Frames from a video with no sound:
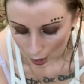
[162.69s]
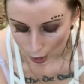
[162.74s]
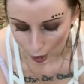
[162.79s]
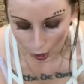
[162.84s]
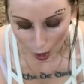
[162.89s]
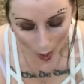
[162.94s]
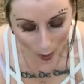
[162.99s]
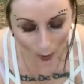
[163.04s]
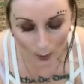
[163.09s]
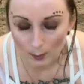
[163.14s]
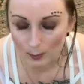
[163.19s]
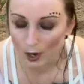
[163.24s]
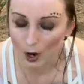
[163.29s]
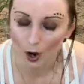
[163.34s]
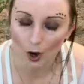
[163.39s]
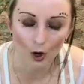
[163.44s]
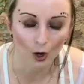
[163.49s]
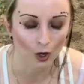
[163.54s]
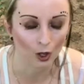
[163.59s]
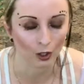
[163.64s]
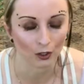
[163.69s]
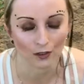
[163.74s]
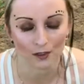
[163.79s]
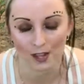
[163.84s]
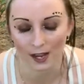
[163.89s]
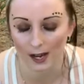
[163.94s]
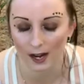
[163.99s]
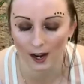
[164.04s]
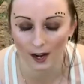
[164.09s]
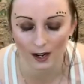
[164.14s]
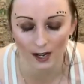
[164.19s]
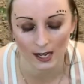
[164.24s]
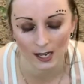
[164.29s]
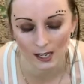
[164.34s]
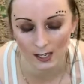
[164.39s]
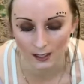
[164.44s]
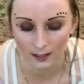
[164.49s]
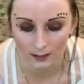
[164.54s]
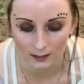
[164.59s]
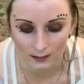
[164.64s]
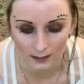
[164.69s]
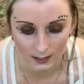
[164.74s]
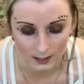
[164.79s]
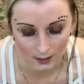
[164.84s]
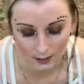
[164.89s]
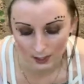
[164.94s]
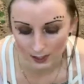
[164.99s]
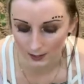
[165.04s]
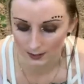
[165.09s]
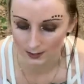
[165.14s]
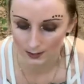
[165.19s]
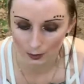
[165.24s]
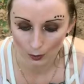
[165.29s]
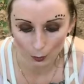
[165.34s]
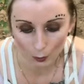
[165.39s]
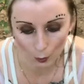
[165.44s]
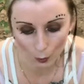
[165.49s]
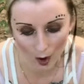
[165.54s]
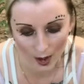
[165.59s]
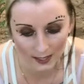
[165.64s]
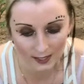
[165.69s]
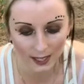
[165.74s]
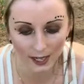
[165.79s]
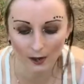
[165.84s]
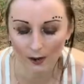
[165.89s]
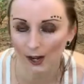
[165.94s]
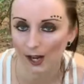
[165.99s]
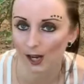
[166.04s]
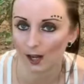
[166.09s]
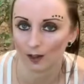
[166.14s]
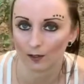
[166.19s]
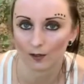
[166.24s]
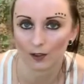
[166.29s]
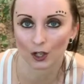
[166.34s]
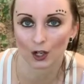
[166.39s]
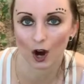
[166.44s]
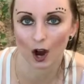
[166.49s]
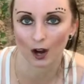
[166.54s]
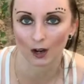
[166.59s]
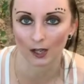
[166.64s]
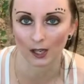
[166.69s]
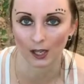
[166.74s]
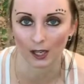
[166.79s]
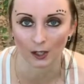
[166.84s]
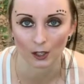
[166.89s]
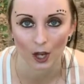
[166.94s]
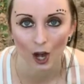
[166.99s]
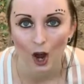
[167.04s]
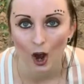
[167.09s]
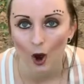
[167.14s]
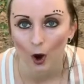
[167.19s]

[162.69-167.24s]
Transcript: lo and behold, there is this one area of the garden